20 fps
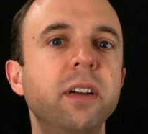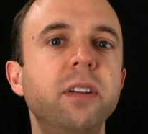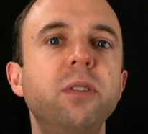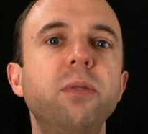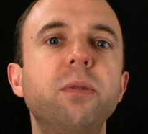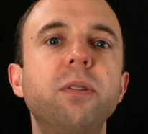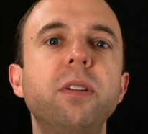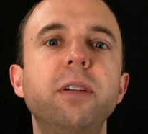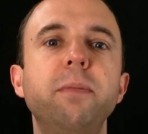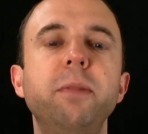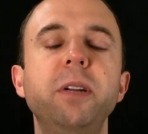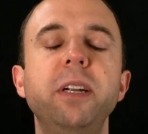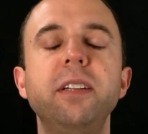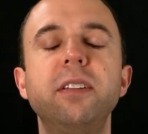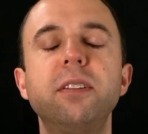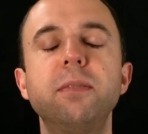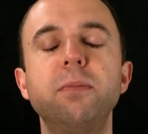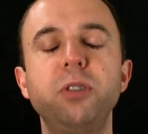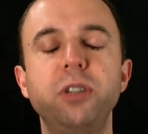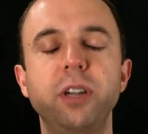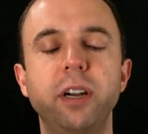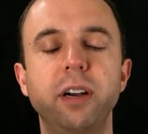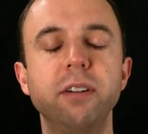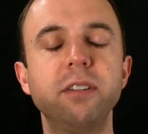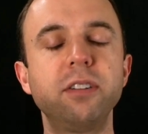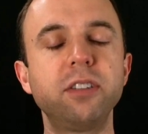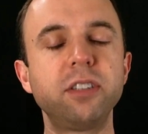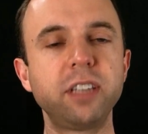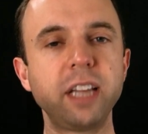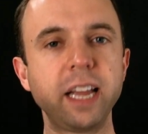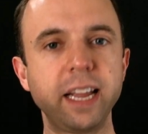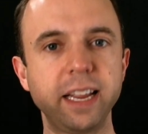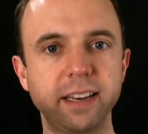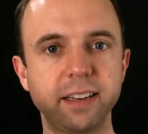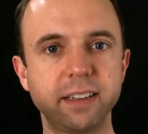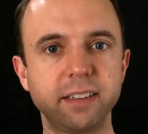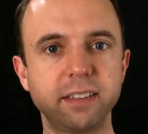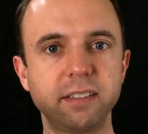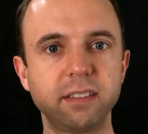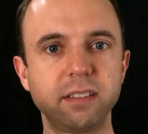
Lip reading: to eliminate some shared state.